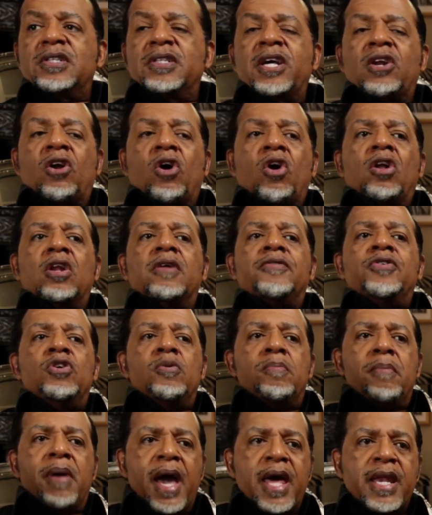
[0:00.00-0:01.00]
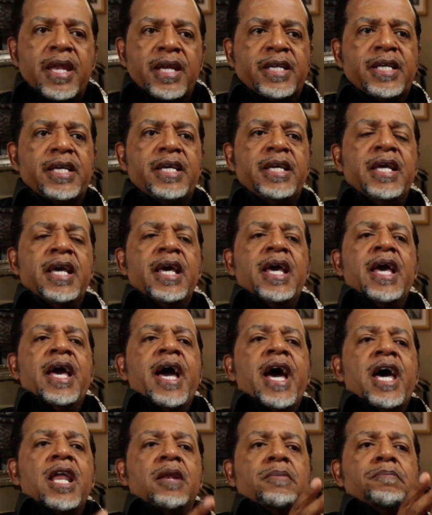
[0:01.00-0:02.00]
that all of humanity
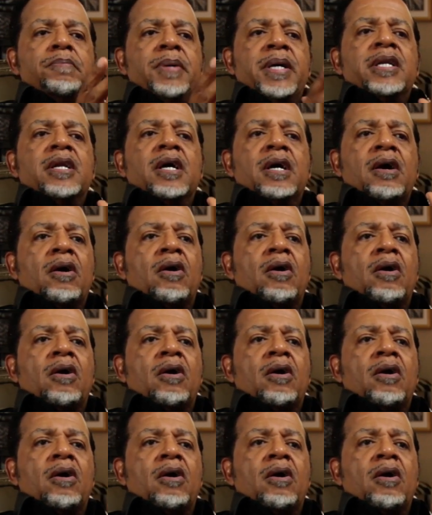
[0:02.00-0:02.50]
had been,